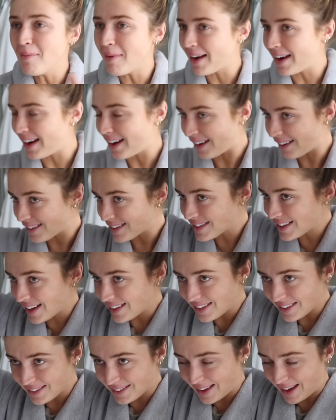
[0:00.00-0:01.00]
My hair is
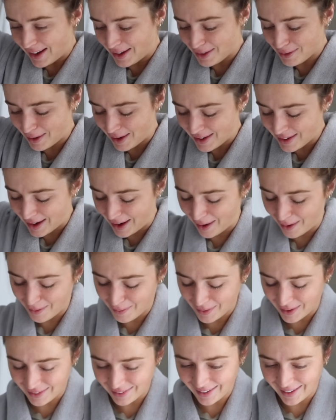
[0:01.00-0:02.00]
at the length right
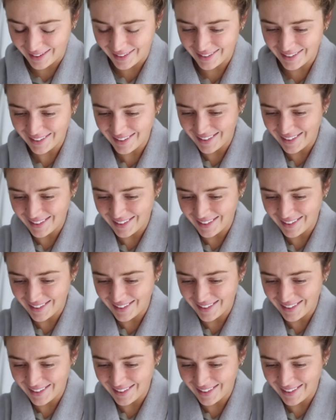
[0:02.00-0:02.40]
now where, like,